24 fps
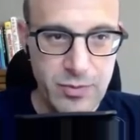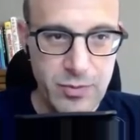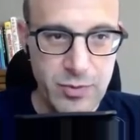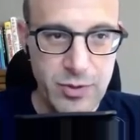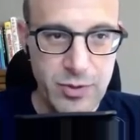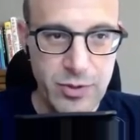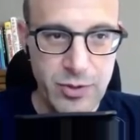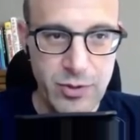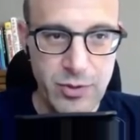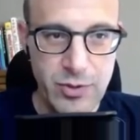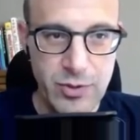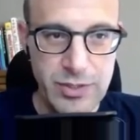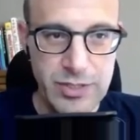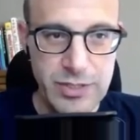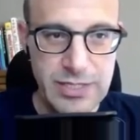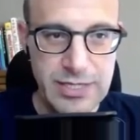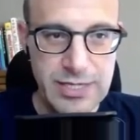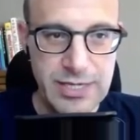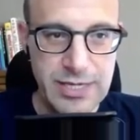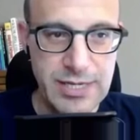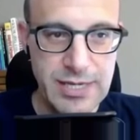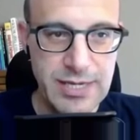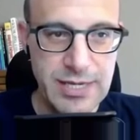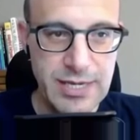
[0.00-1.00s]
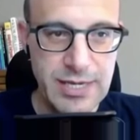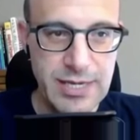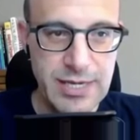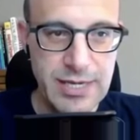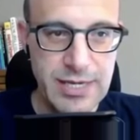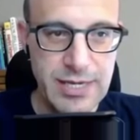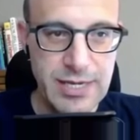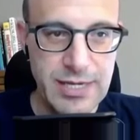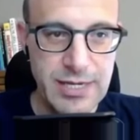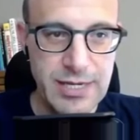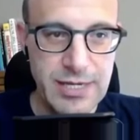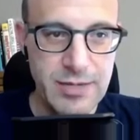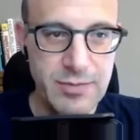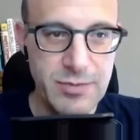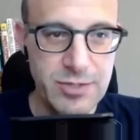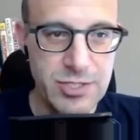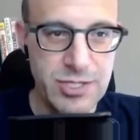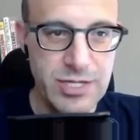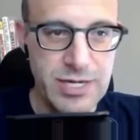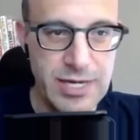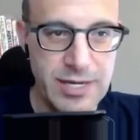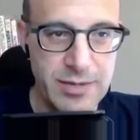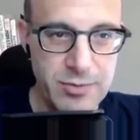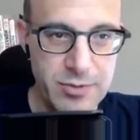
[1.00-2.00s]
We are going to take an image
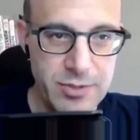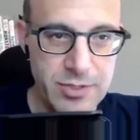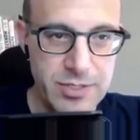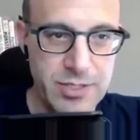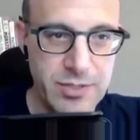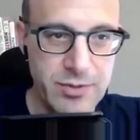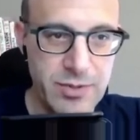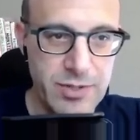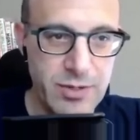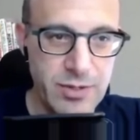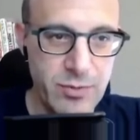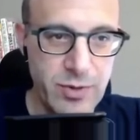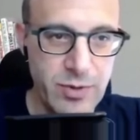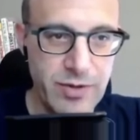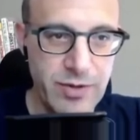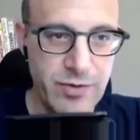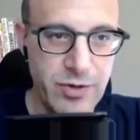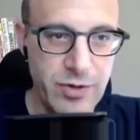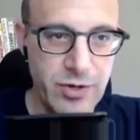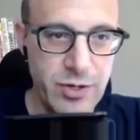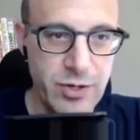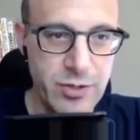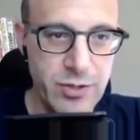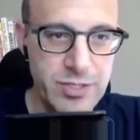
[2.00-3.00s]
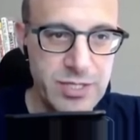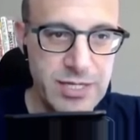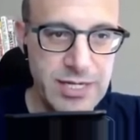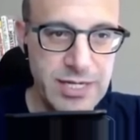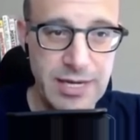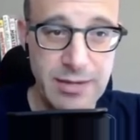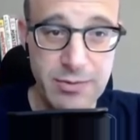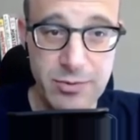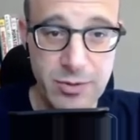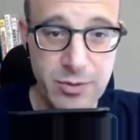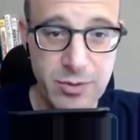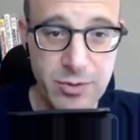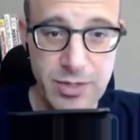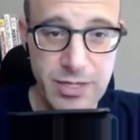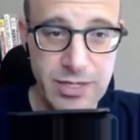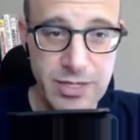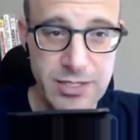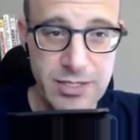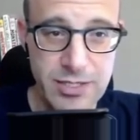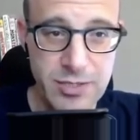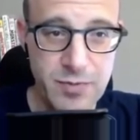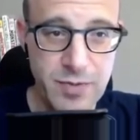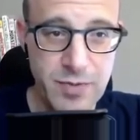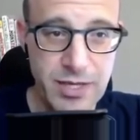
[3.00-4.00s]
adapter. Let's see what it, we have a notes adapter. We're not
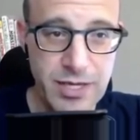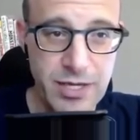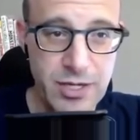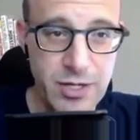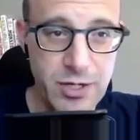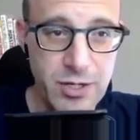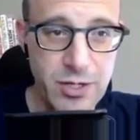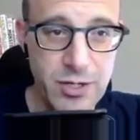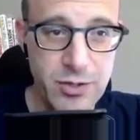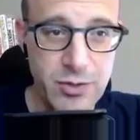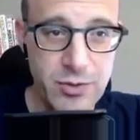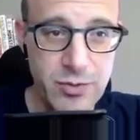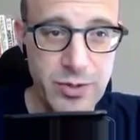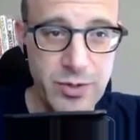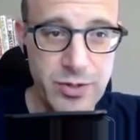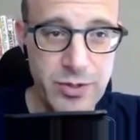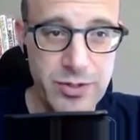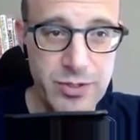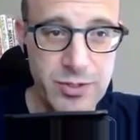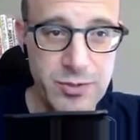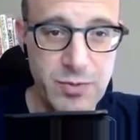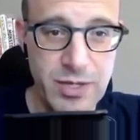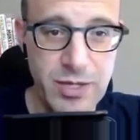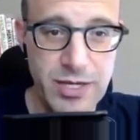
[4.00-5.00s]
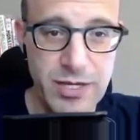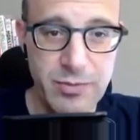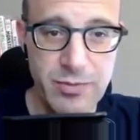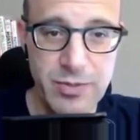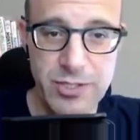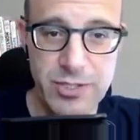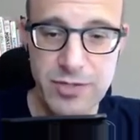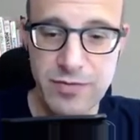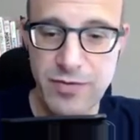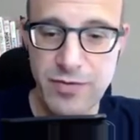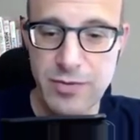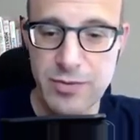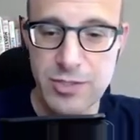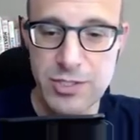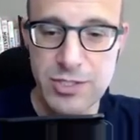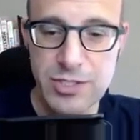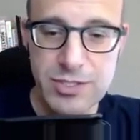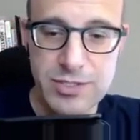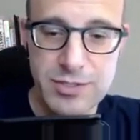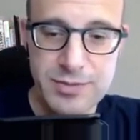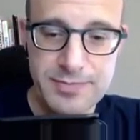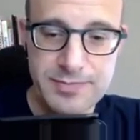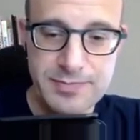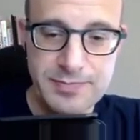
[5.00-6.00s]
displaying a note, we are displaying a bunch of
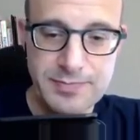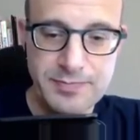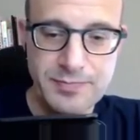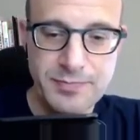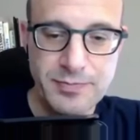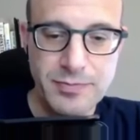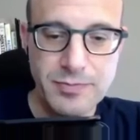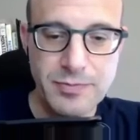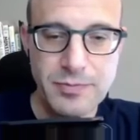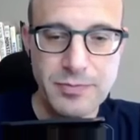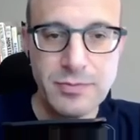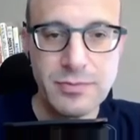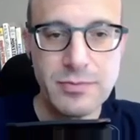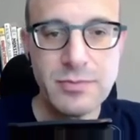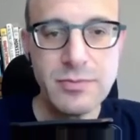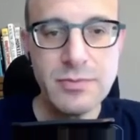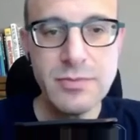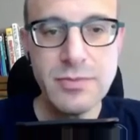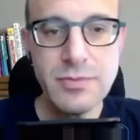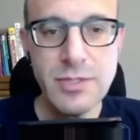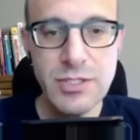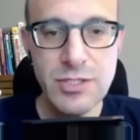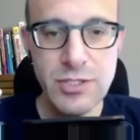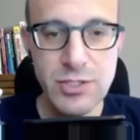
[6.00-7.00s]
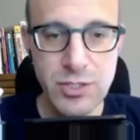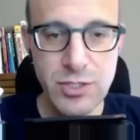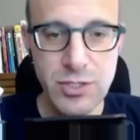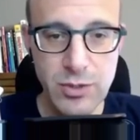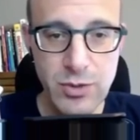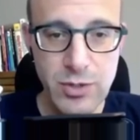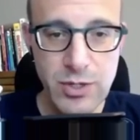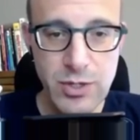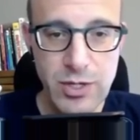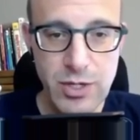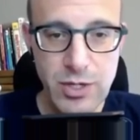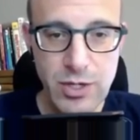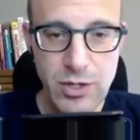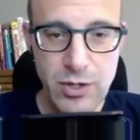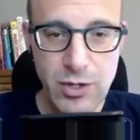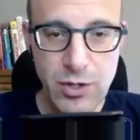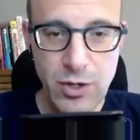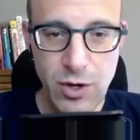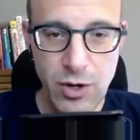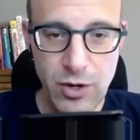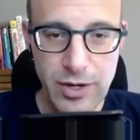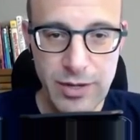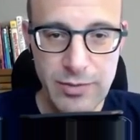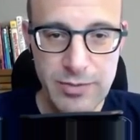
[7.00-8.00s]
images. So
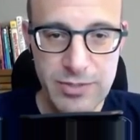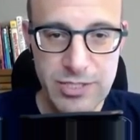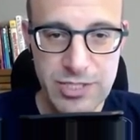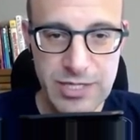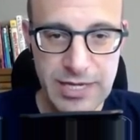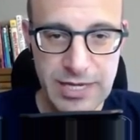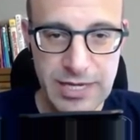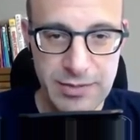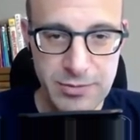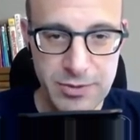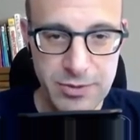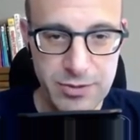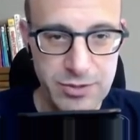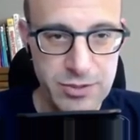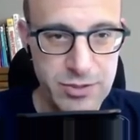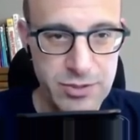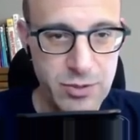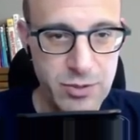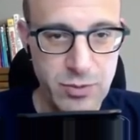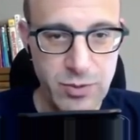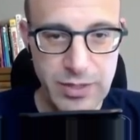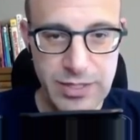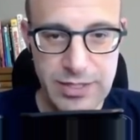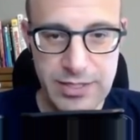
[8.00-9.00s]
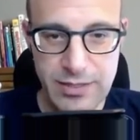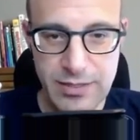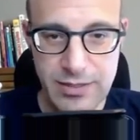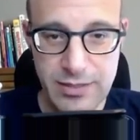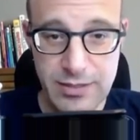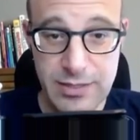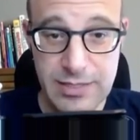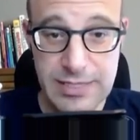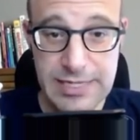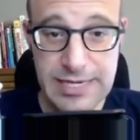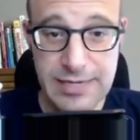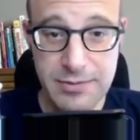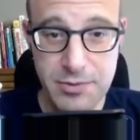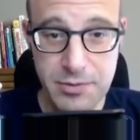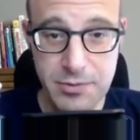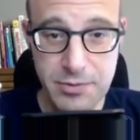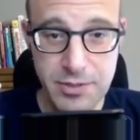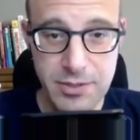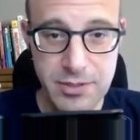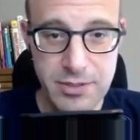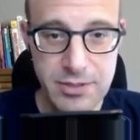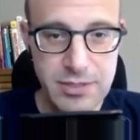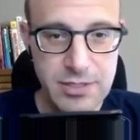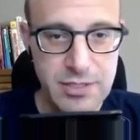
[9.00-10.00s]
our image adapter is quite
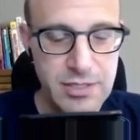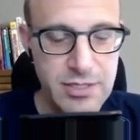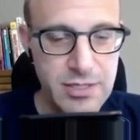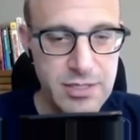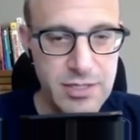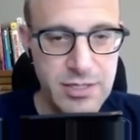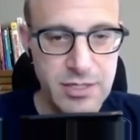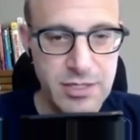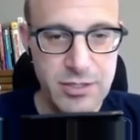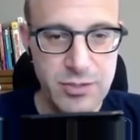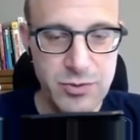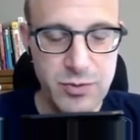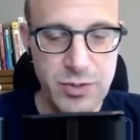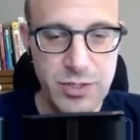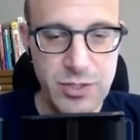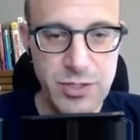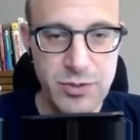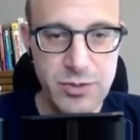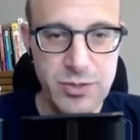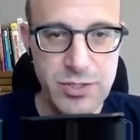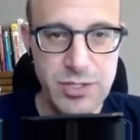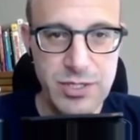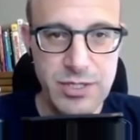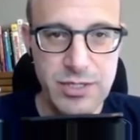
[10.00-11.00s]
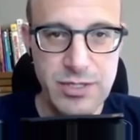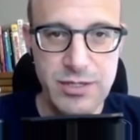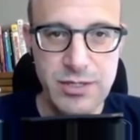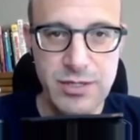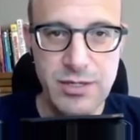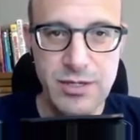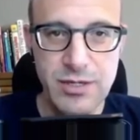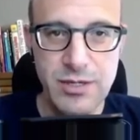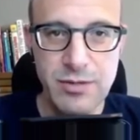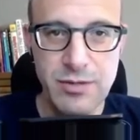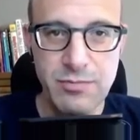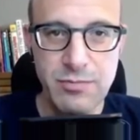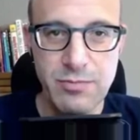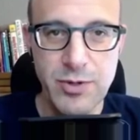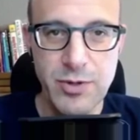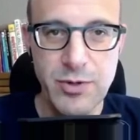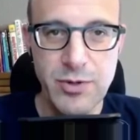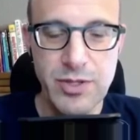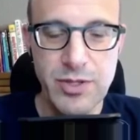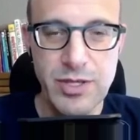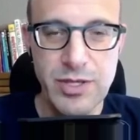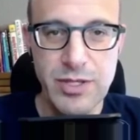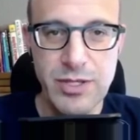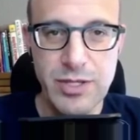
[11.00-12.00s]
adaptable because we use it um,
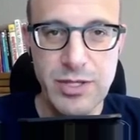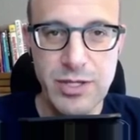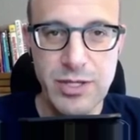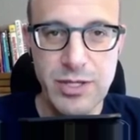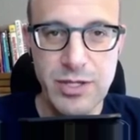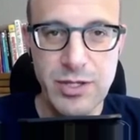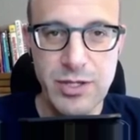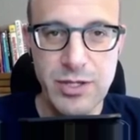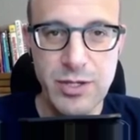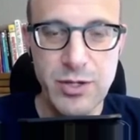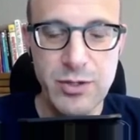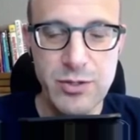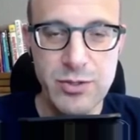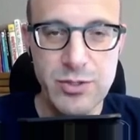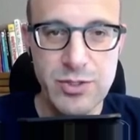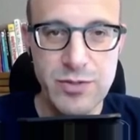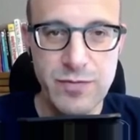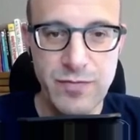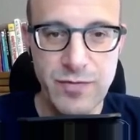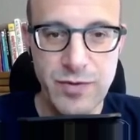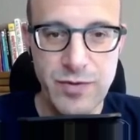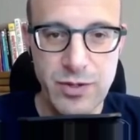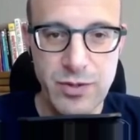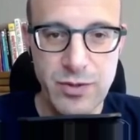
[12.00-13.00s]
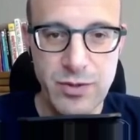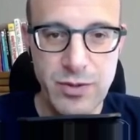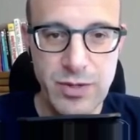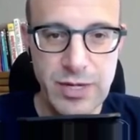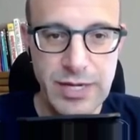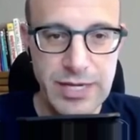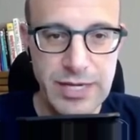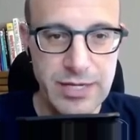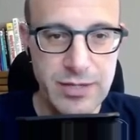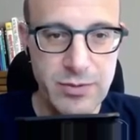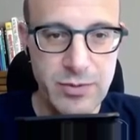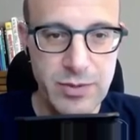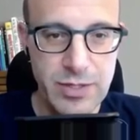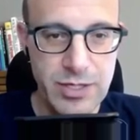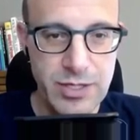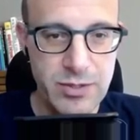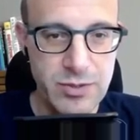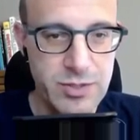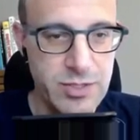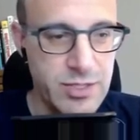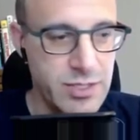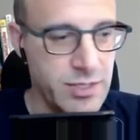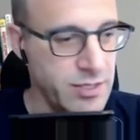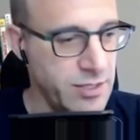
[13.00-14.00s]
both in the notes view and we
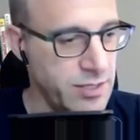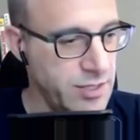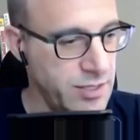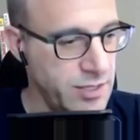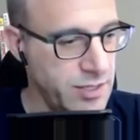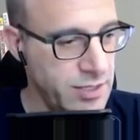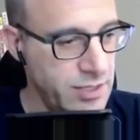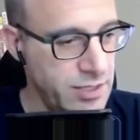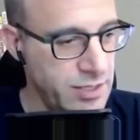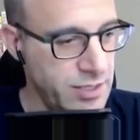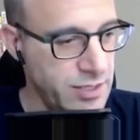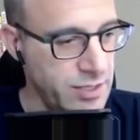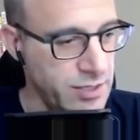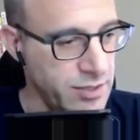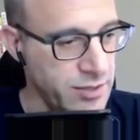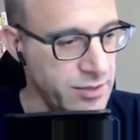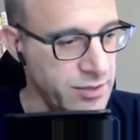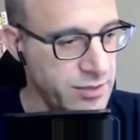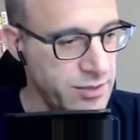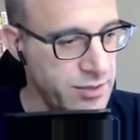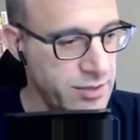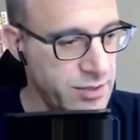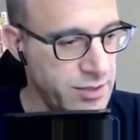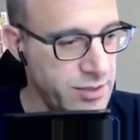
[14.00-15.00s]
use it here.